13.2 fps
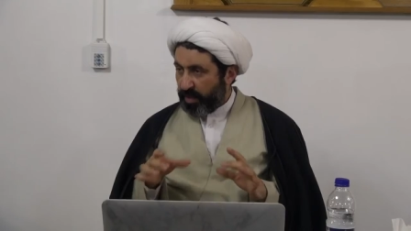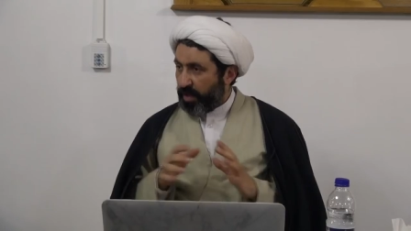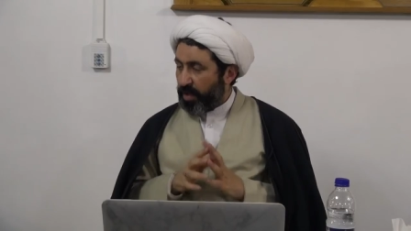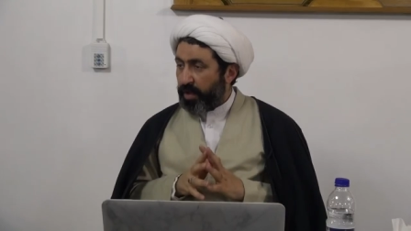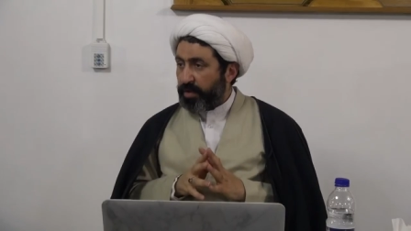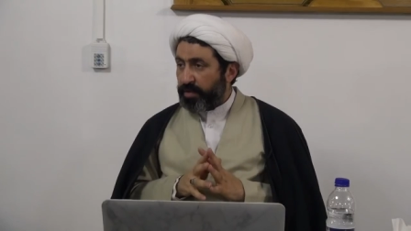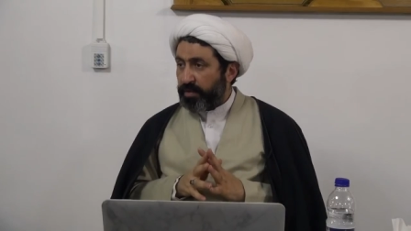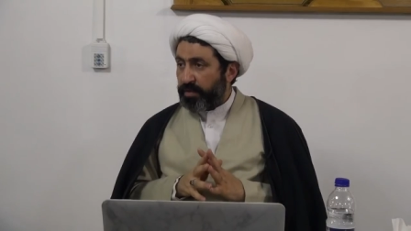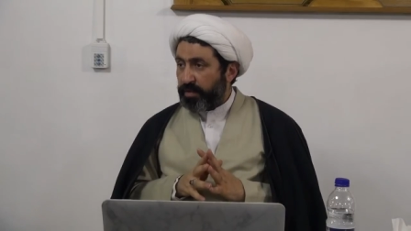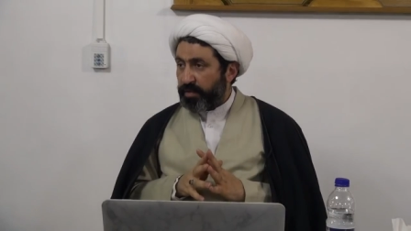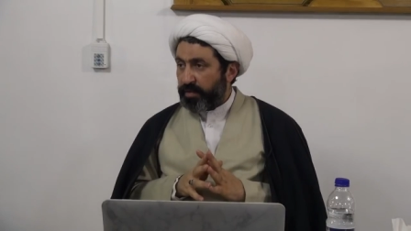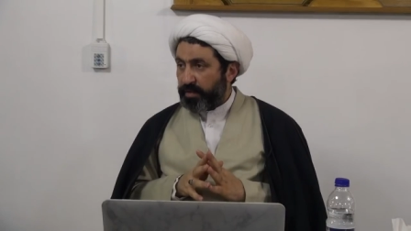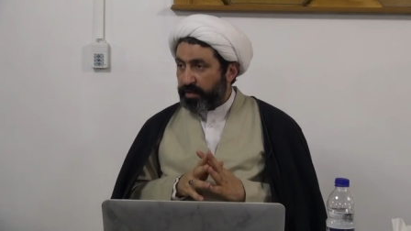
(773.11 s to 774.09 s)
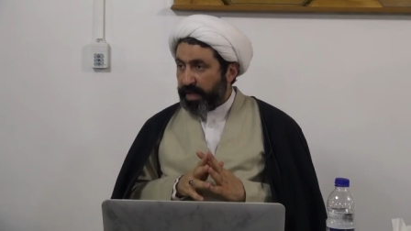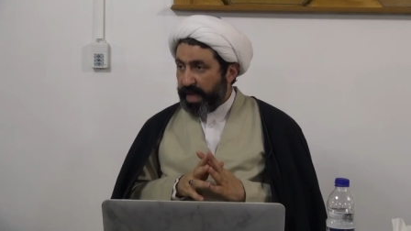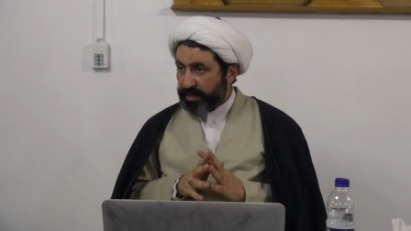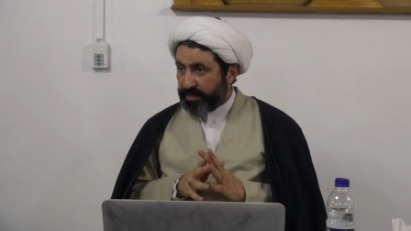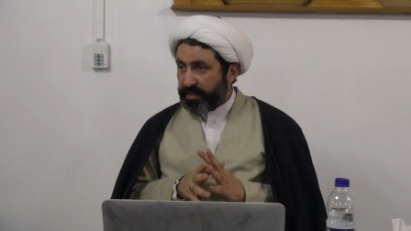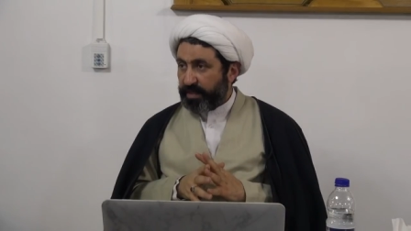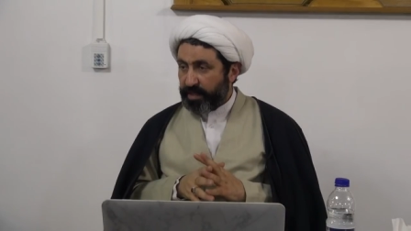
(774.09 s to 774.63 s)
on
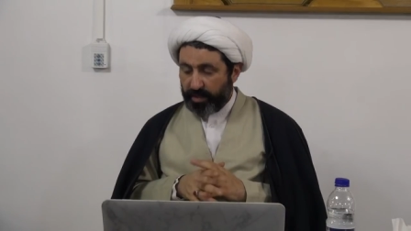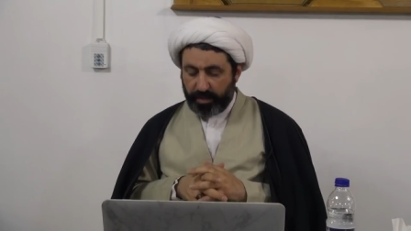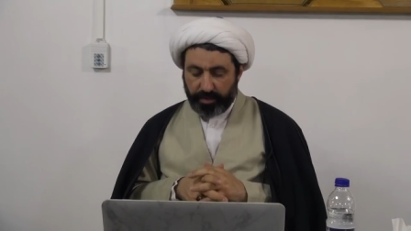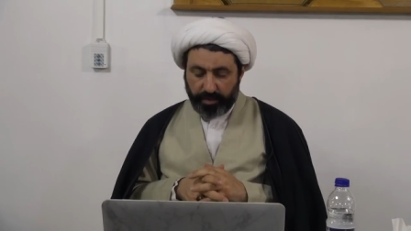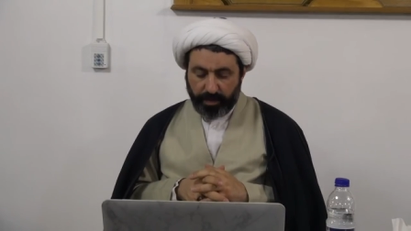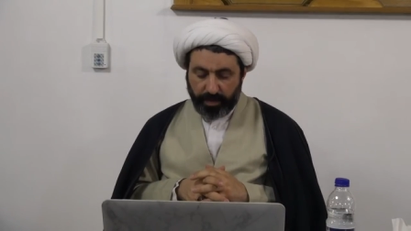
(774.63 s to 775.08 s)
Adl Ilahi.